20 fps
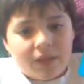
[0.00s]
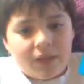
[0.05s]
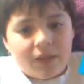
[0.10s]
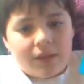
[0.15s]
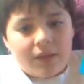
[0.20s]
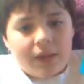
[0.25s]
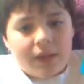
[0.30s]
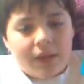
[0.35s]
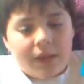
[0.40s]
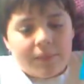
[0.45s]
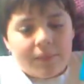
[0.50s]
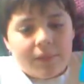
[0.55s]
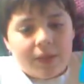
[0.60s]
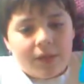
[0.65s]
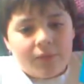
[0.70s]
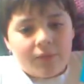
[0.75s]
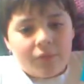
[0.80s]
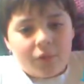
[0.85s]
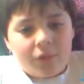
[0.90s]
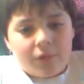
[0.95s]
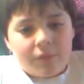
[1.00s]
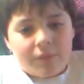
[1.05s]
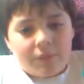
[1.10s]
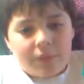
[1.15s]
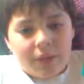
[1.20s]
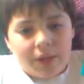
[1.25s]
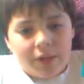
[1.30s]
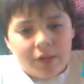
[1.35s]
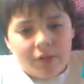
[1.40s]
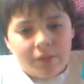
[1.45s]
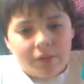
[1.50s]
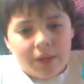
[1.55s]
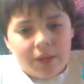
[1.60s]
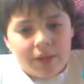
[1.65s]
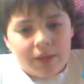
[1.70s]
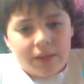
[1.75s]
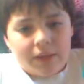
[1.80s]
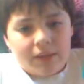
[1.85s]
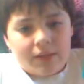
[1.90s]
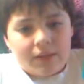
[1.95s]
that I paid for with my own
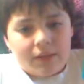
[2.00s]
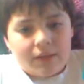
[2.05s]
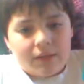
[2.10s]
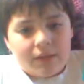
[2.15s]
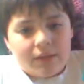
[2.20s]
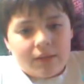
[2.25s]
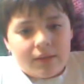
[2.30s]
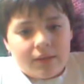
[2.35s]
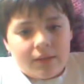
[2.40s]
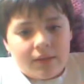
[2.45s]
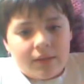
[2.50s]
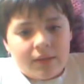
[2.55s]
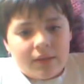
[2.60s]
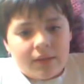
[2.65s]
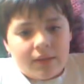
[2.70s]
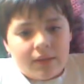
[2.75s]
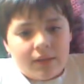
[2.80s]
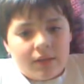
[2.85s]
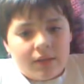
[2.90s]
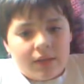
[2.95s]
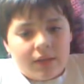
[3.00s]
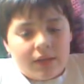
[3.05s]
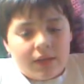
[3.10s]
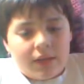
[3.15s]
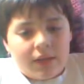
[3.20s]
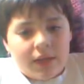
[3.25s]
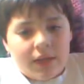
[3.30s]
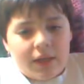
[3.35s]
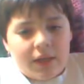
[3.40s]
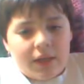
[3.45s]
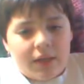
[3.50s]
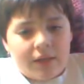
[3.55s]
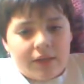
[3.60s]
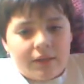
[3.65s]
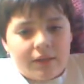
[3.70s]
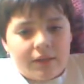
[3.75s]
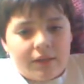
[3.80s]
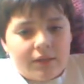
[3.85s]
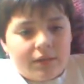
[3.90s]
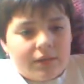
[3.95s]
money. And
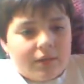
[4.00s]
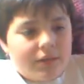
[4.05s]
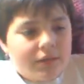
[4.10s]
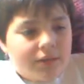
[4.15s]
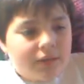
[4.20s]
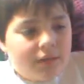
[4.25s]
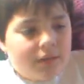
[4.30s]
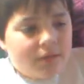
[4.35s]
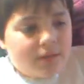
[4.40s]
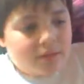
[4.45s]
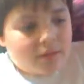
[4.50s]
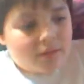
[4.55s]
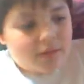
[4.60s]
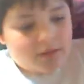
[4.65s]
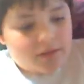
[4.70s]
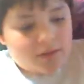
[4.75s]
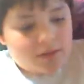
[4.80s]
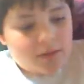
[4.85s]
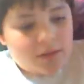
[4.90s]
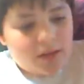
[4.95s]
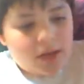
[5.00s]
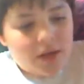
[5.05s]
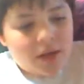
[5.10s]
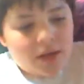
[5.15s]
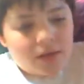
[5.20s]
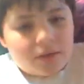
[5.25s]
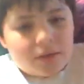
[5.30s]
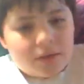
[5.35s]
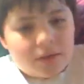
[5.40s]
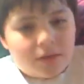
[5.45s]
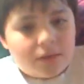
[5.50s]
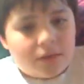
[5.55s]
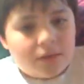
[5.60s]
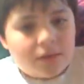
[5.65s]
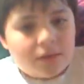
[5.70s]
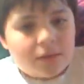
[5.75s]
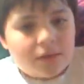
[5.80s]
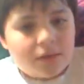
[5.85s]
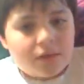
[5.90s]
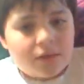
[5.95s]
yeah,
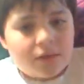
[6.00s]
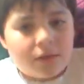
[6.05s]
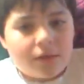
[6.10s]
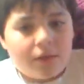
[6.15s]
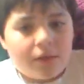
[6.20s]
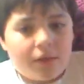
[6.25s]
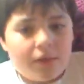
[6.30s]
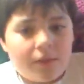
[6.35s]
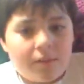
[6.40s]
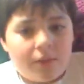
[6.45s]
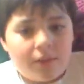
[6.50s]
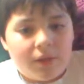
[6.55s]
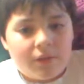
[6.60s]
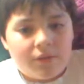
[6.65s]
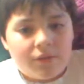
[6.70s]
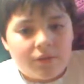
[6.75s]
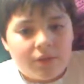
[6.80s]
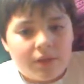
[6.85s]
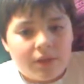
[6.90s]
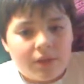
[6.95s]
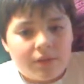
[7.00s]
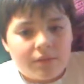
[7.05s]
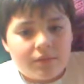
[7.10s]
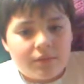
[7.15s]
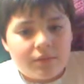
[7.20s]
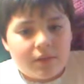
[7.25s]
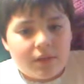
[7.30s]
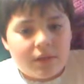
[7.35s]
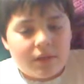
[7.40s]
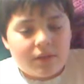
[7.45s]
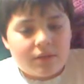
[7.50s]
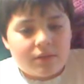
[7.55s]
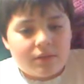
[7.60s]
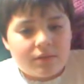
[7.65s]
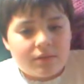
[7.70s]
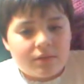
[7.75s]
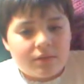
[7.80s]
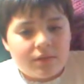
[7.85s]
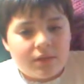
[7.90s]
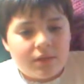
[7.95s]
I paid for it, and
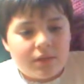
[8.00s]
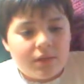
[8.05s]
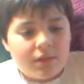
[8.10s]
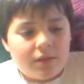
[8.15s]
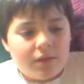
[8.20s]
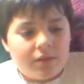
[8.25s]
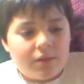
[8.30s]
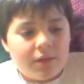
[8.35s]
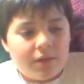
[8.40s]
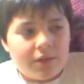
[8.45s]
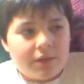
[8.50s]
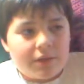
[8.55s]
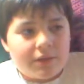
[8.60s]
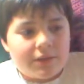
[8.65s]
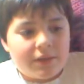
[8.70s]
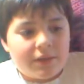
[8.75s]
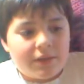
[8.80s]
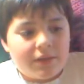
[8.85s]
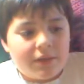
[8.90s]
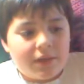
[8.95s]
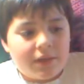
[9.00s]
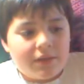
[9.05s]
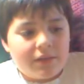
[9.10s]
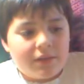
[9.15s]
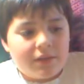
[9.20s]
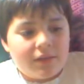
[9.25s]
I already said that.